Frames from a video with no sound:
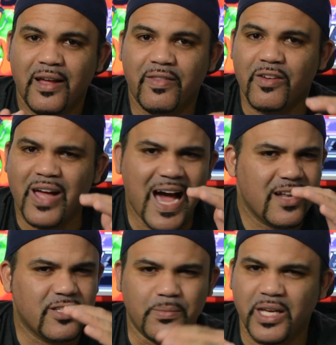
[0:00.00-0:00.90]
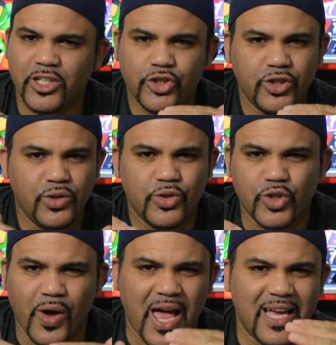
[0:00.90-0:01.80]
They've had some issues,
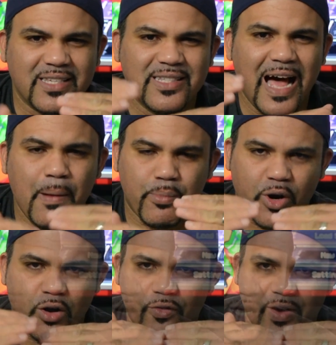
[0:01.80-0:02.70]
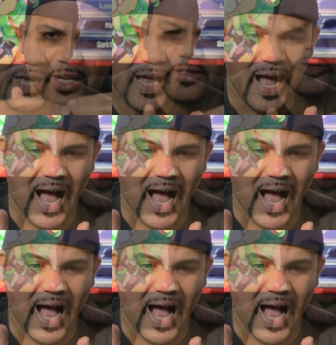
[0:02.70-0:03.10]
so it's not perfect.